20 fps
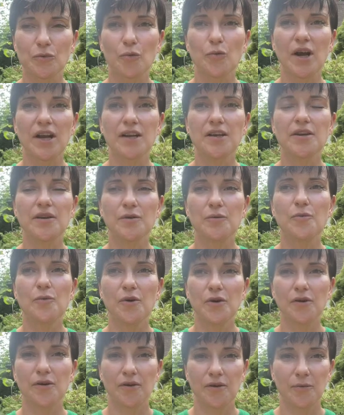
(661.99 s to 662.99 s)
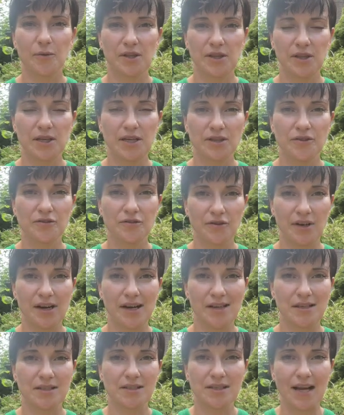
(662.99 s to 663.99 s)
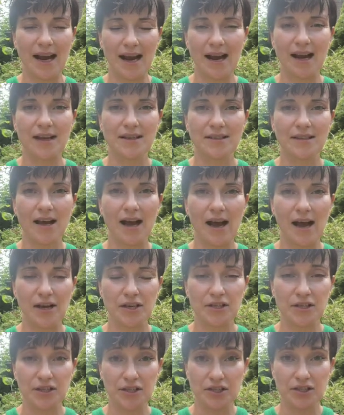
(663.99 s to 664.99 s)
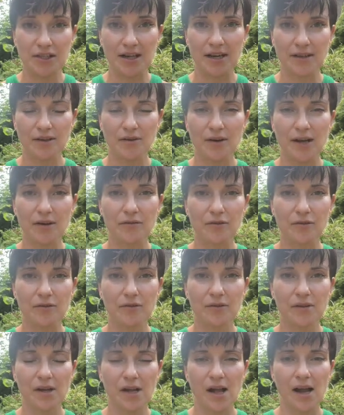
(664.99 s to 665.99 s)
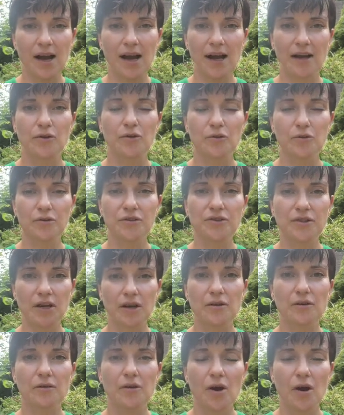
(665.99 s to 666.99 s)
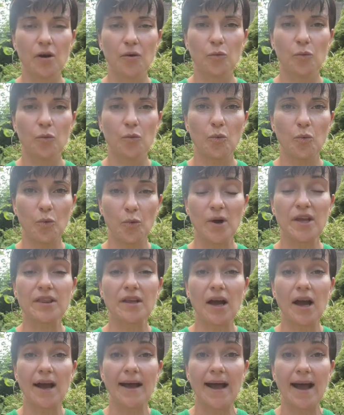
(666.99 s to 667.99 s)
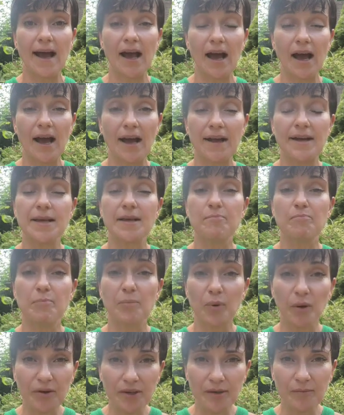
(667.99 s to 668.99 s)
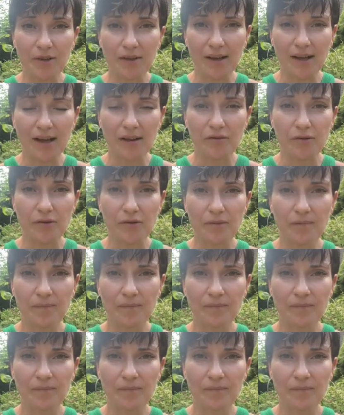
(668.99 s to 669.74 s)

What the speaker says: when you work with these traits at the shadow level and also at an embodiment level,